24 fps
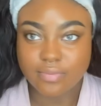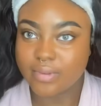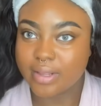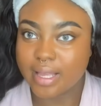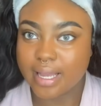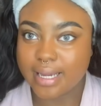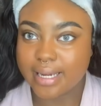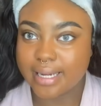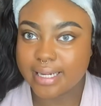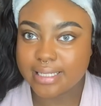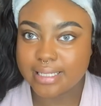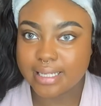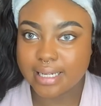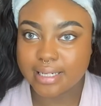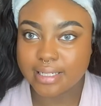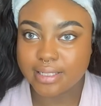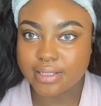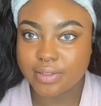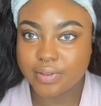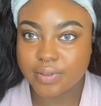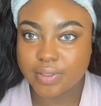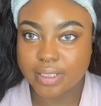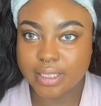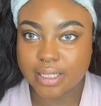I guess I could
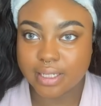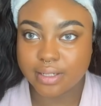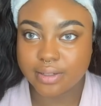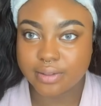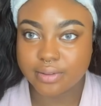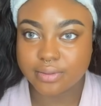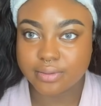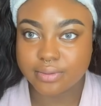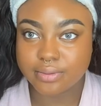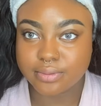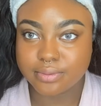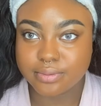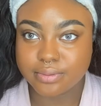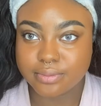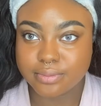do it now.